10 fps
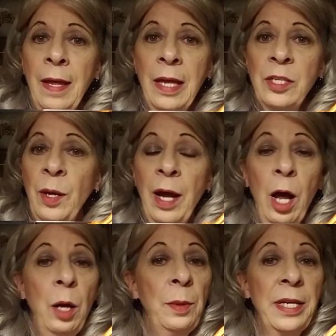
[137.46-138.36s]
So I
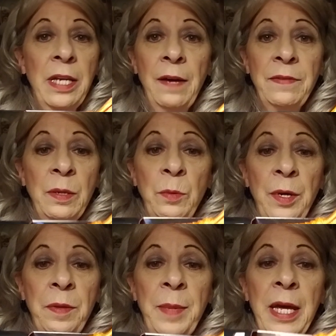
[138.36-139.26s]
always have some
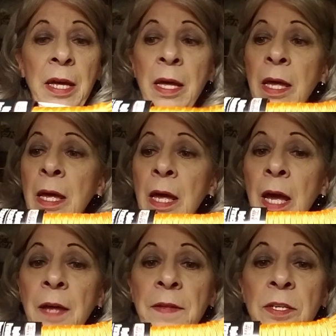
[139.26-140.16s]
with me.
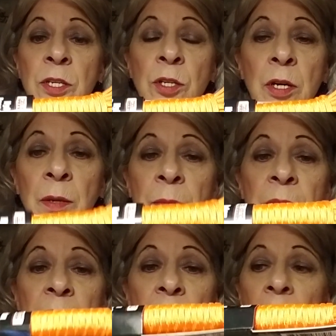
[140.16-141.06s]
And this is going to
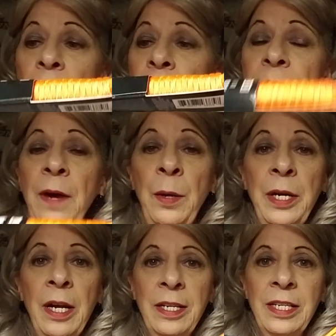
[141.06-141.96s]
be a very
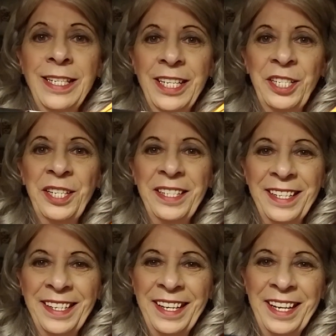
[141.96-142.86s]
nice addition
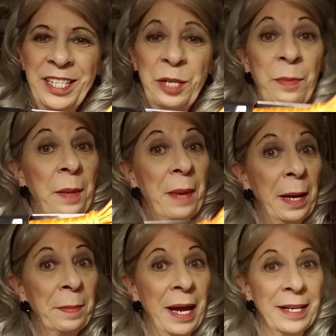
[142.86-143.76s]
to my
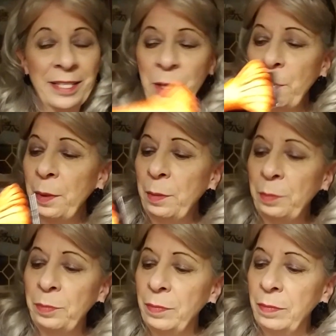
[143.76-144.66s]
backpack. So,
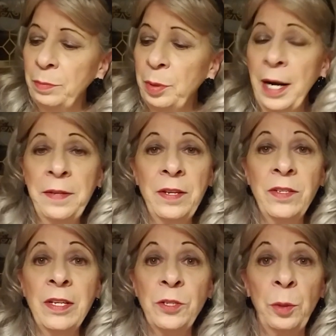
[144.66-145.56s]
Brian, these
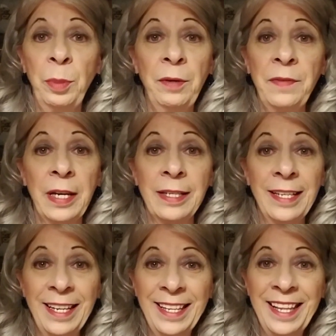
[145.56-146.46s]
things are perfect.
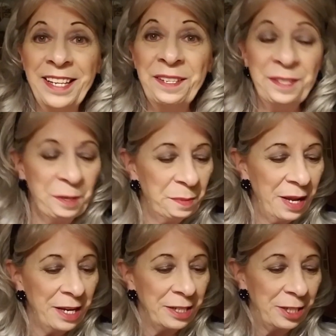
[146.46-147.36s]
Thank you so
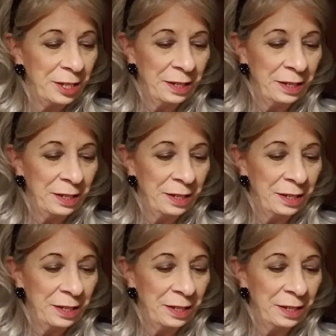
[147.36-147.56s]
much.